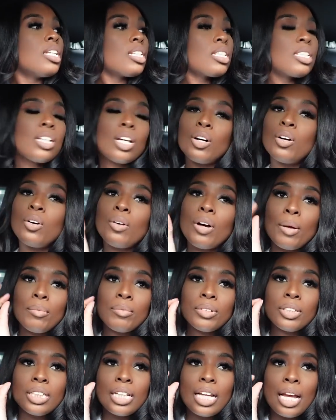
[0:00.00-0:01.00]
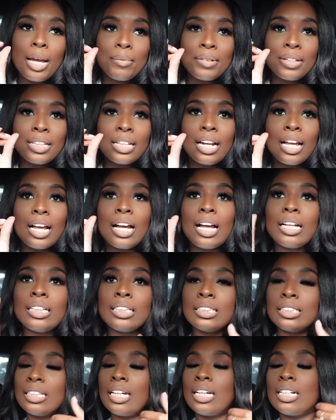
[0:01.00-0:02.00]
So I'm really happy that I
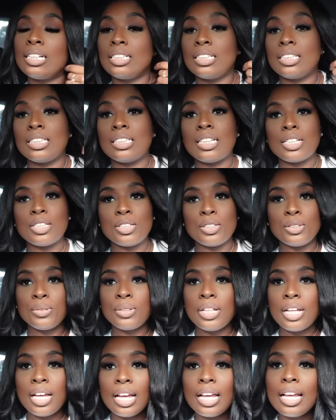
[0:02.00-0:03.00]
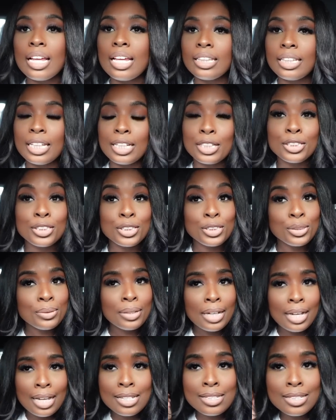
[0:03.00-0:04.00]
decided just not to do that. Thanks to you
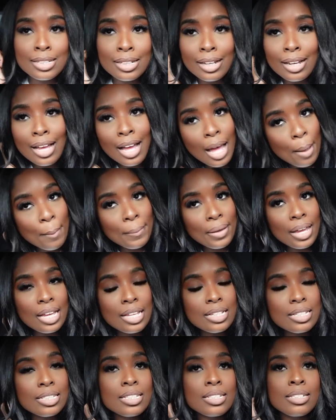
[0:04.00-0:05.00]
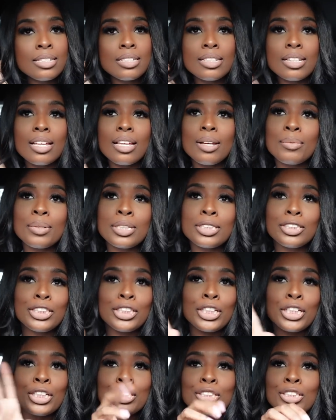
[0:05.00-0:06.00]
guys in the comments with
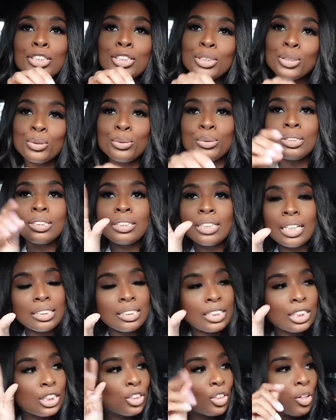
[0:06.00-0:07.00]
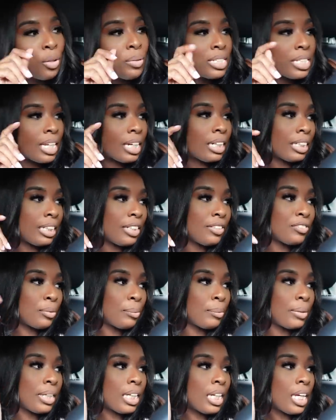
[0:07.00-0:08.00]
your two cents that you always gotta leave
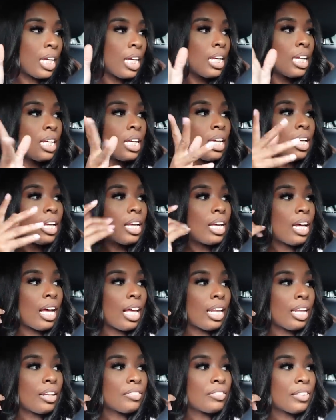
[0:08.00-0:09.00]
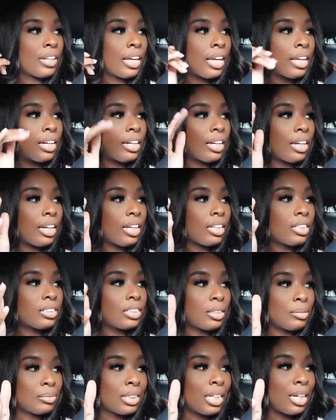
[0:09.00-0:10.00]
for me. I love that
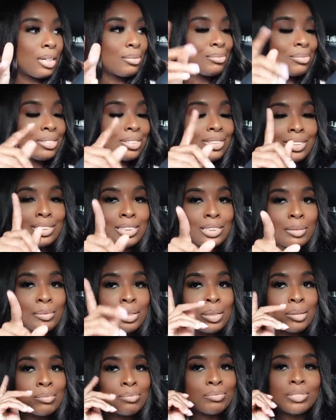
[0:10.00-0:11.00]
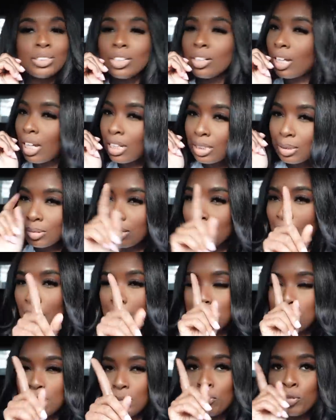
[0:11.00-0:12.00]
sometimes because some of them, you all some of the
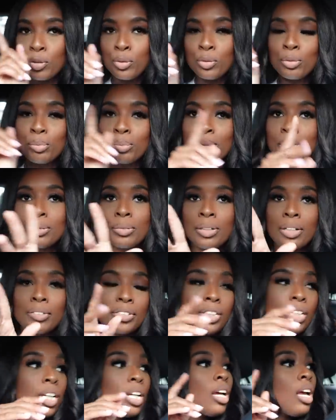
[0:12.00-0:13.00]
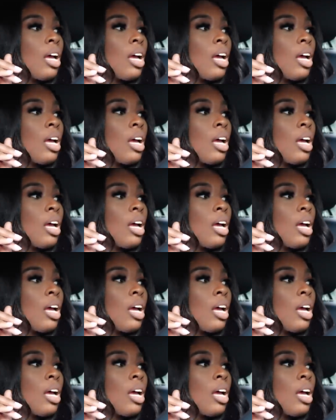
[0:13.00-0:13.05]
comments be rude, but whatever.